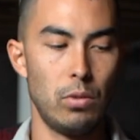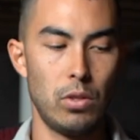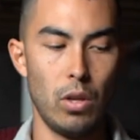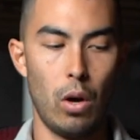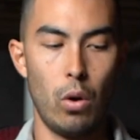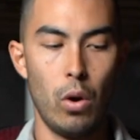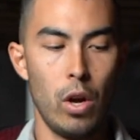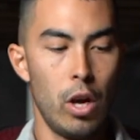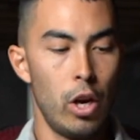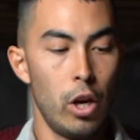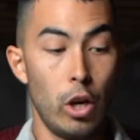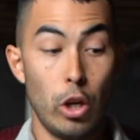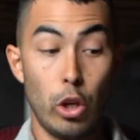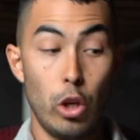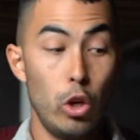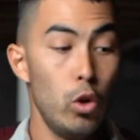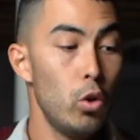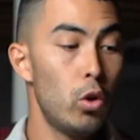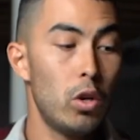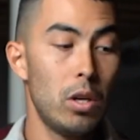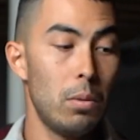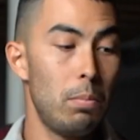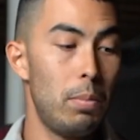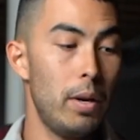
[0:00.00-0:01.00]
So
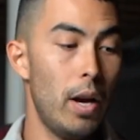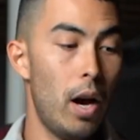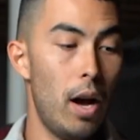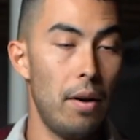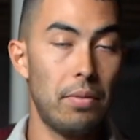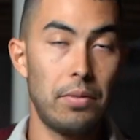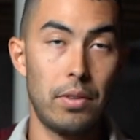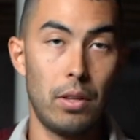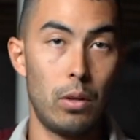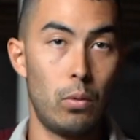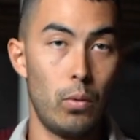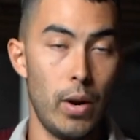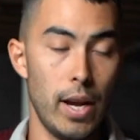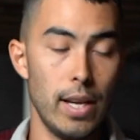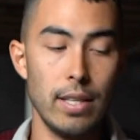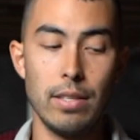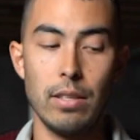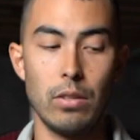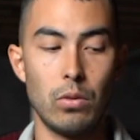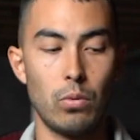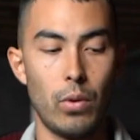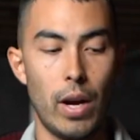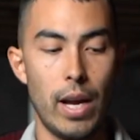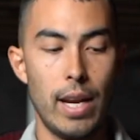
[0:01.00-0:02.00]
you could be off to the
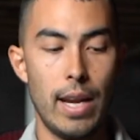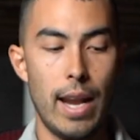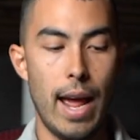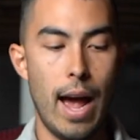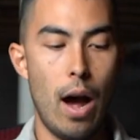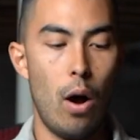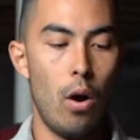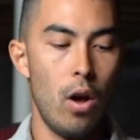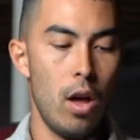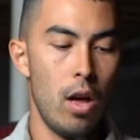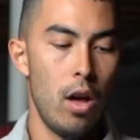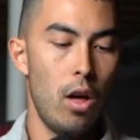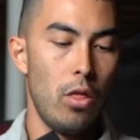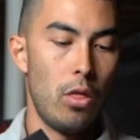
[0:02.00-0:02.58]
races right now.